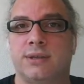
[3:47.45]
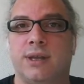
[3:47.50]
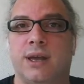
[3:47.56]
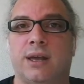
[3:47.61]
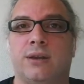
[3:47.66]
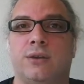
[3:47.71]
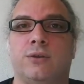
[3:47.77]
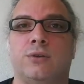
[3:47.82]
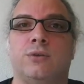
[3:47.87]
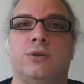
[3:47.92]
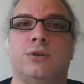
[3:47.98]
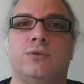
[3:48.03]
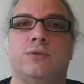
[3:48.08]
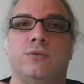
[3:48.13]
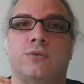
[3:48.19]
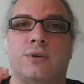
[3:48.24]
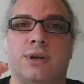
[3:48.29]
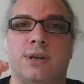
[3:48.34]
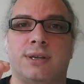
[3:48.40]
then you need
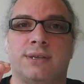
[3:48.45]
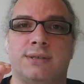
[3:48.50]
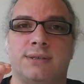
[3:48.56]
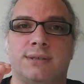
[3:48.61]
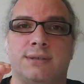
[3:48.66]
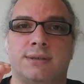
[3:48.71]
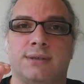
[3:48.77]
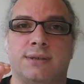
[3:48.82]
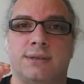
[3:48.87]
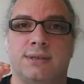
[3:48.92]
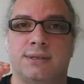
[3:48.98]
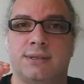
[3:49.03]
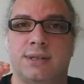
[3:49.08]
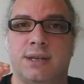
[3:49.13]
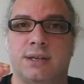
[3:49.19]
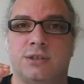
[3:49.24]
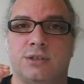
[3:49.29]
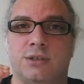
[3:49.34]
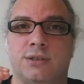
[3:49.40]
to raise the
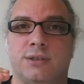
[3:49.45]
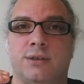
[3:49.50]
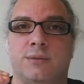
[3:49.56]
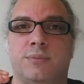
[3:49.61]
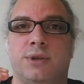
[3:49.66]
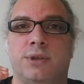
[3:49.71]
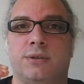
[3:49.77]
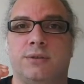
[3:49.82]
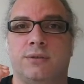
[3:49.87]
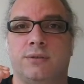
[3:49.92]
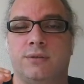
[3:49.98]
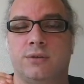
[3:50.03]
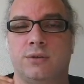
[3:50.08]
stage a little bit,